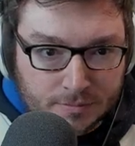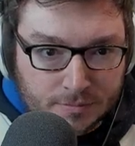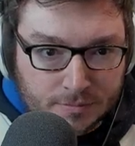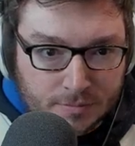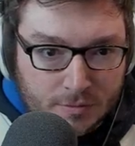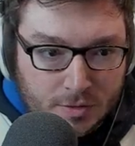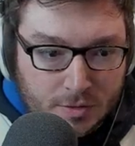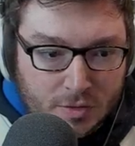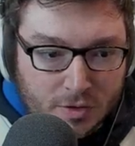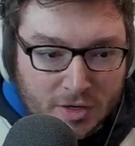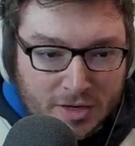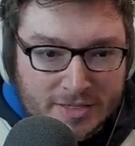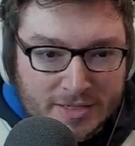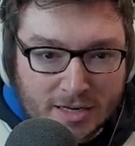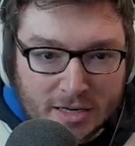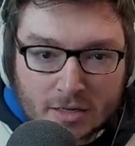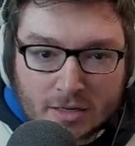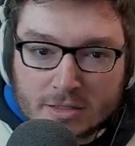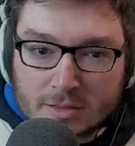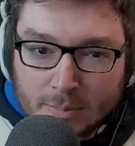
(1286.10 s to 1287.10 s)
I'm not going to say
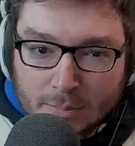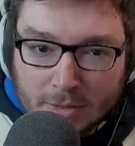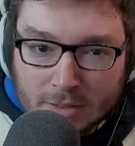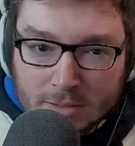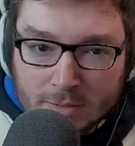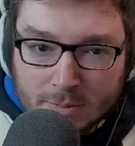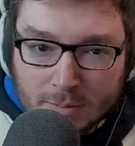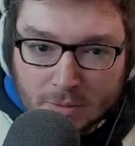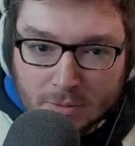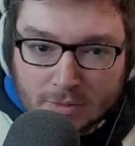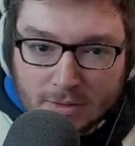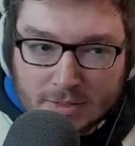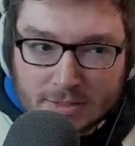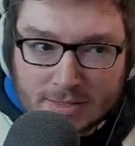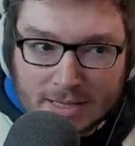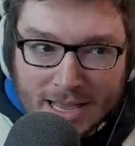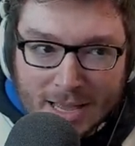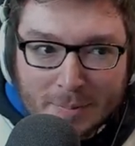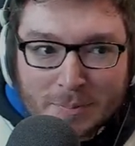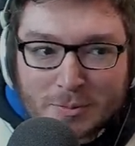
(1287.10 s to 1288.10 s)
like this build is
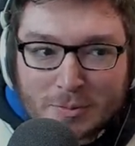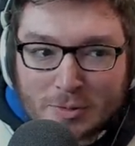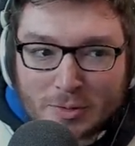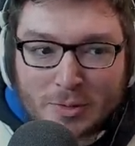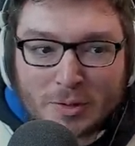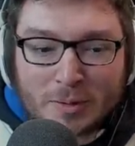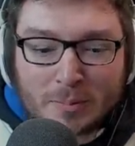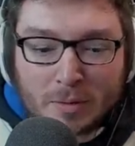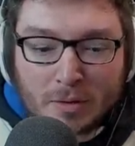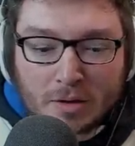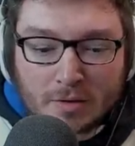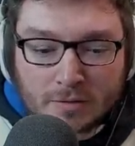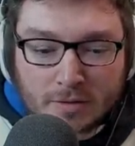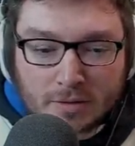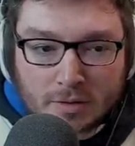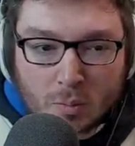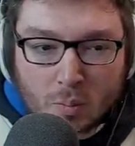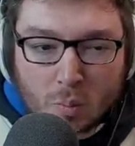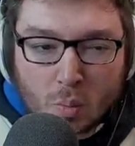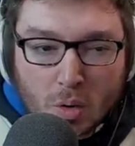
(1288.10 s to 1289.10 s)
absolutely
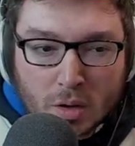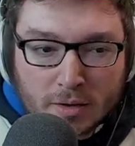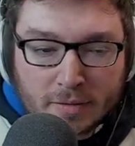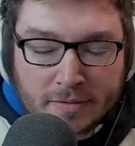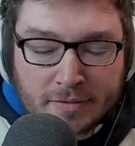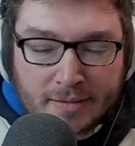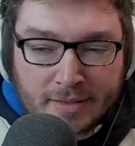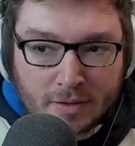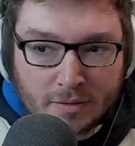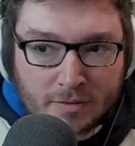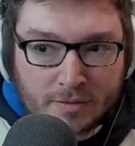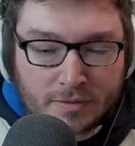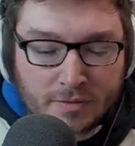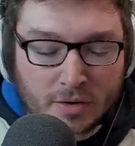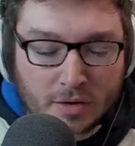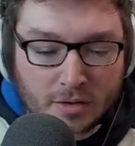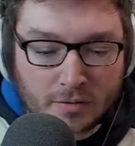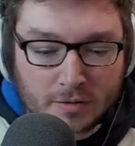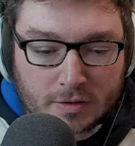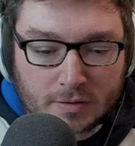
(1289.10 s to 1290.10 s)
perfect. The one
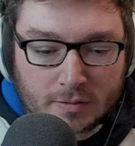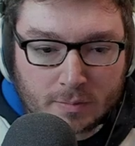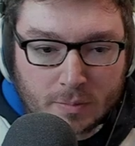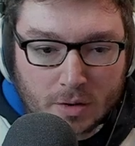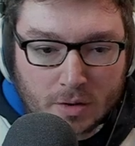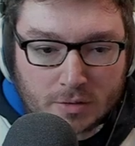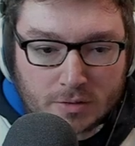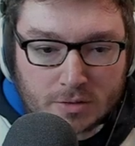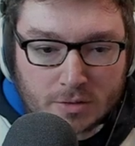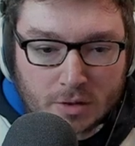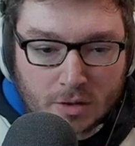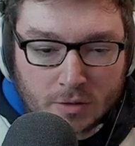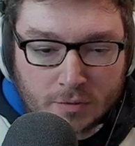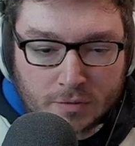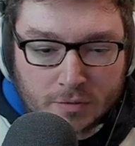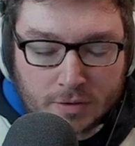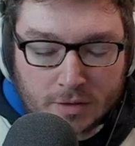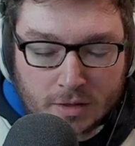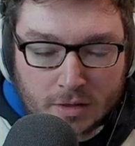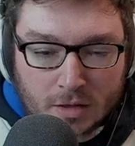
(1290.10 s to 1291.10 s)
downside of this boss
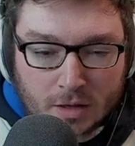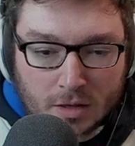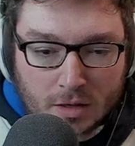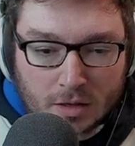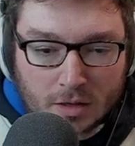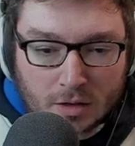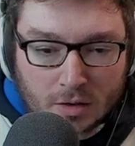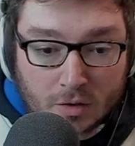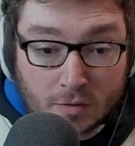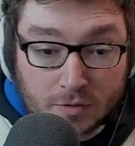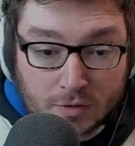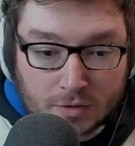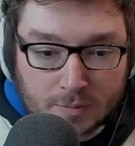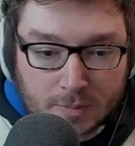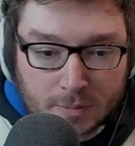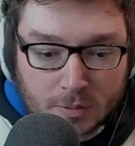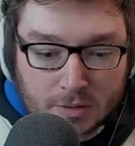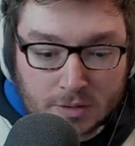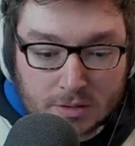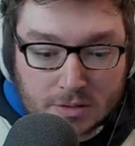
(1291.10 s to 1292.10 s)
of this
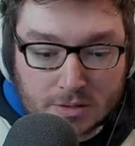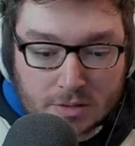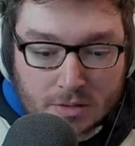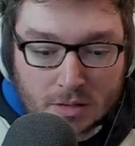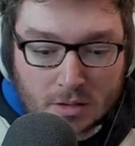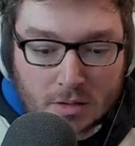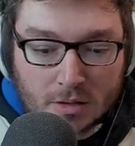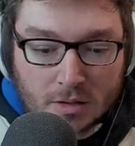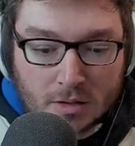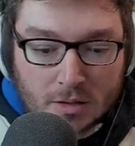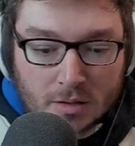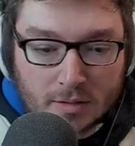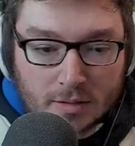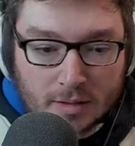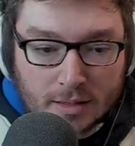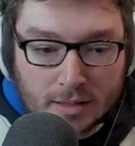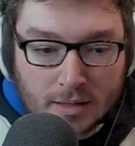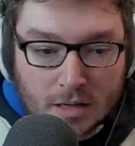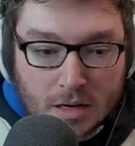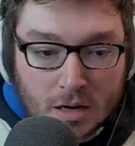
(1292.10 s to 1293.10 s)
build is
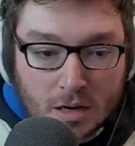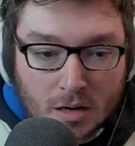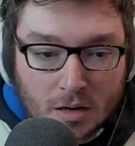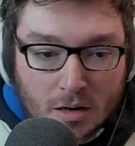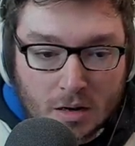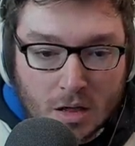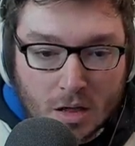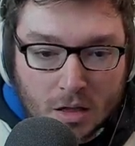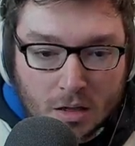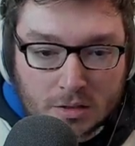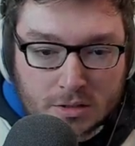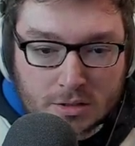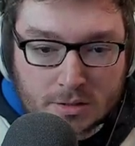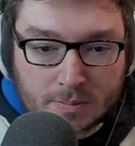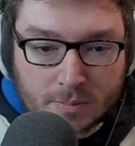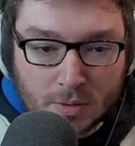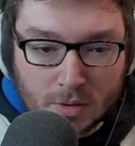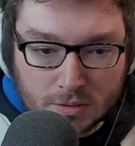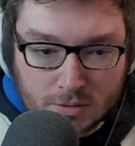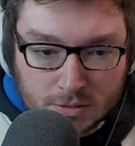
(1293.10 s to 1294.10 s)
the
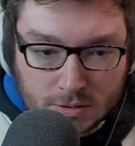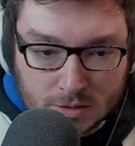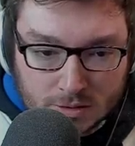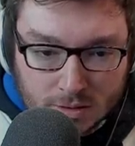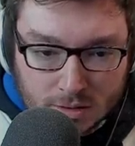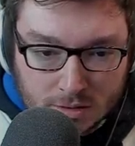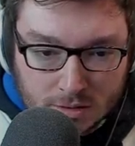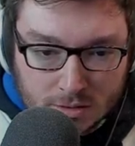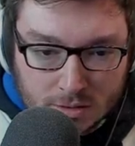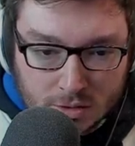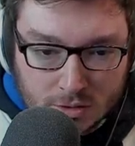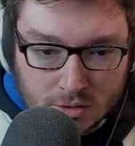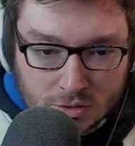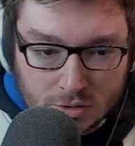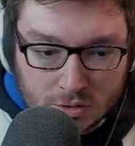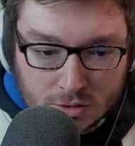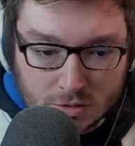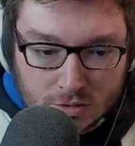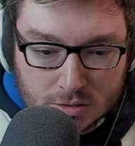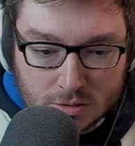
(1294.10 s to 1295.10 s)
last bosses in
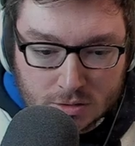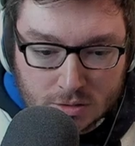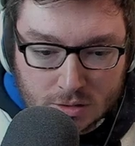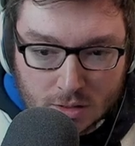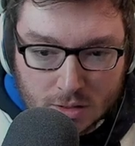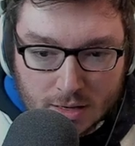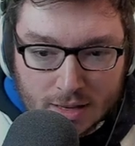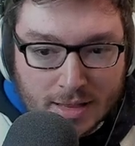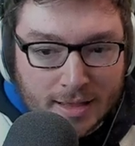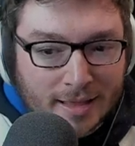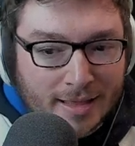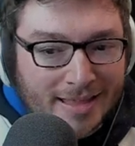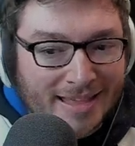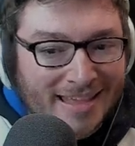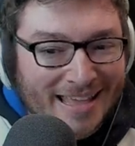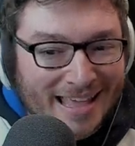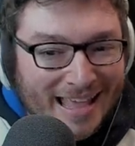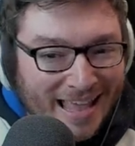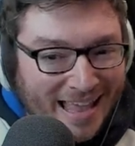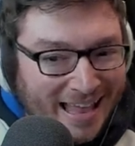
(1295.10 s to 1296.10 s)
dungeons
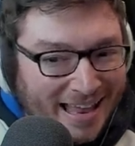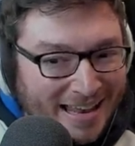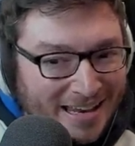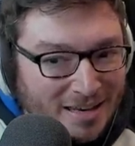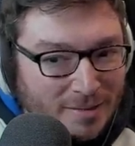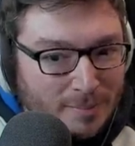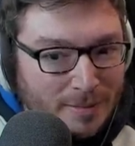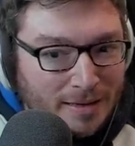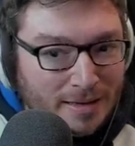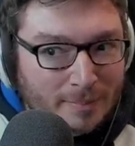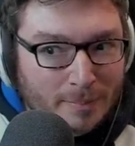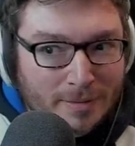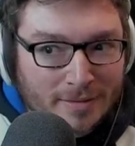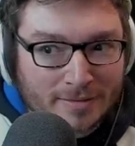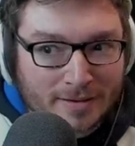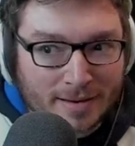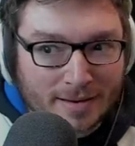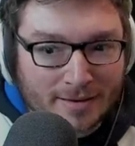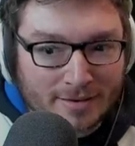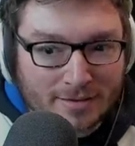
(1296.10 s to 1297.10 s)
can be
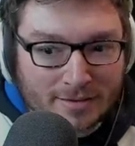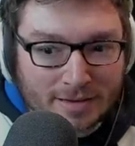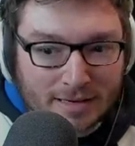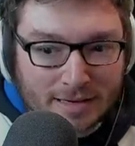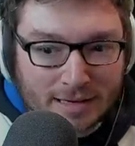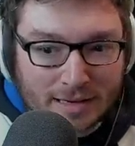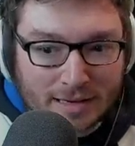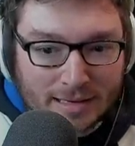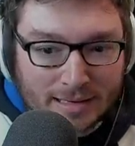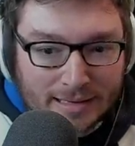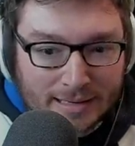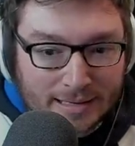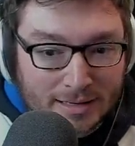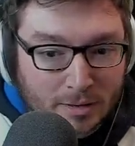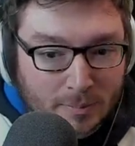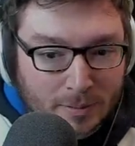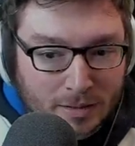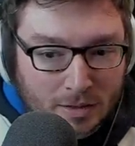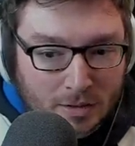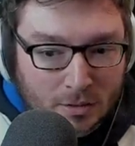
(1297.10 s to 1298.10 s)
potentially a
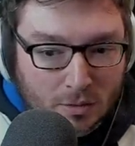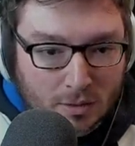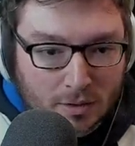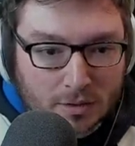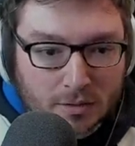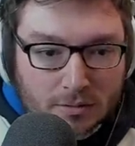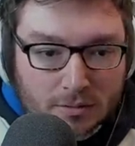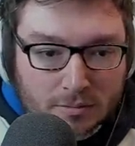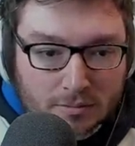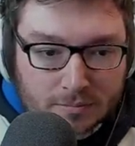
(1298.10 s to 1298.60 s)
little bit annoying.